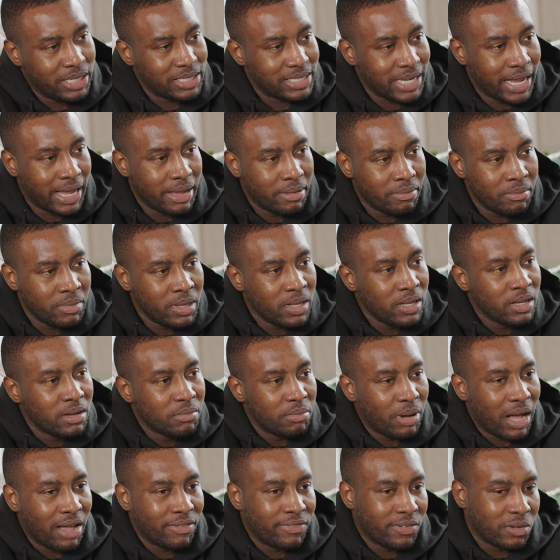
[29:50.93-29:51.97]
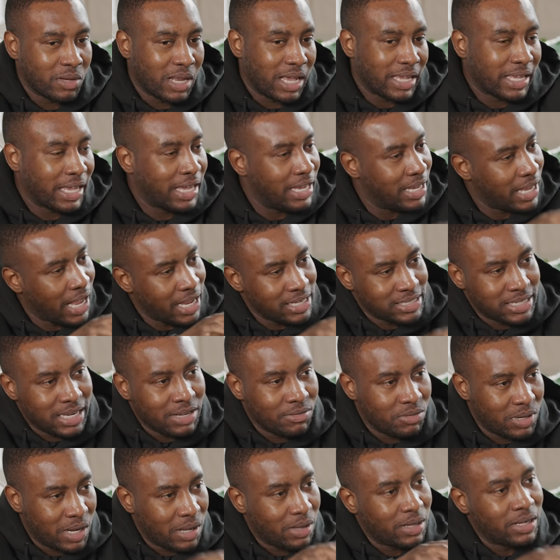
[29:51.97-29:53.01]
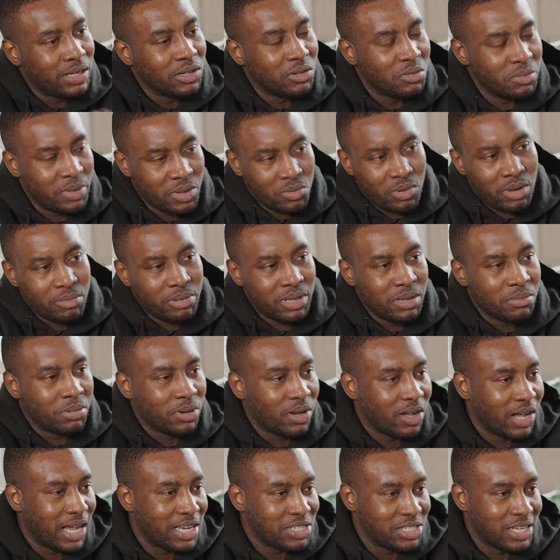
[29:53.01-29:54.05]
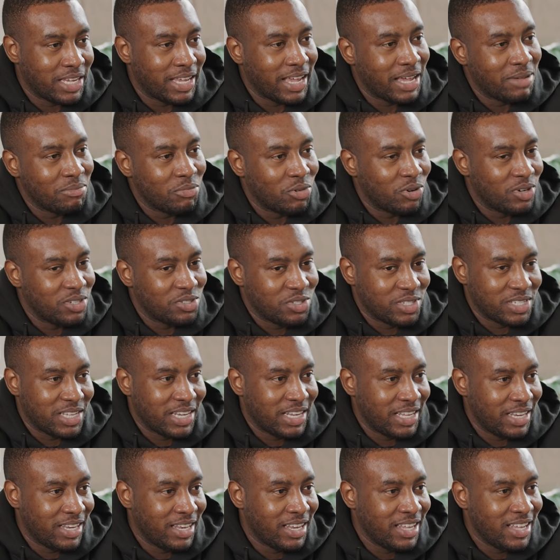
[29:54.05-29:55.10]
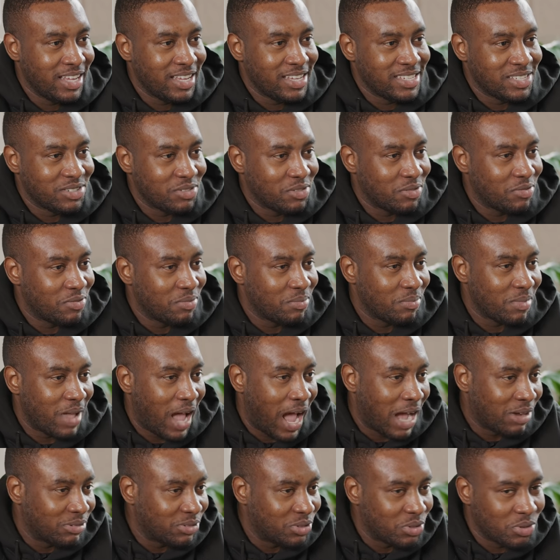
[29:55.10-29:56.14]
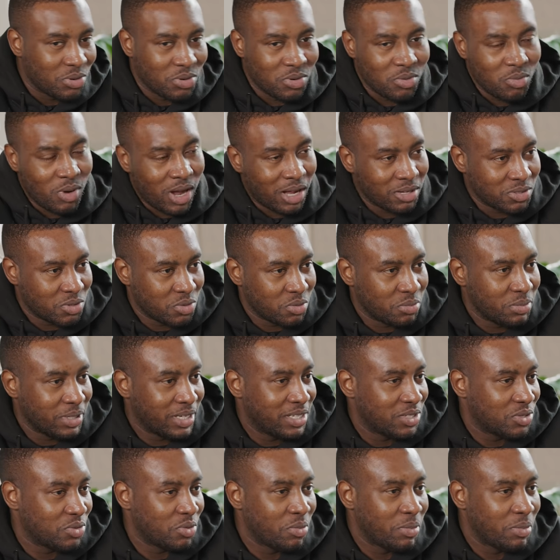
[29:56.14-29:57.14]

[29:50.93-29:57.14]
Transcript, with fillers: peak time, But I feel like it has leveled out a little bit where people are actually getting more interested in sort of outdoor wild swimming,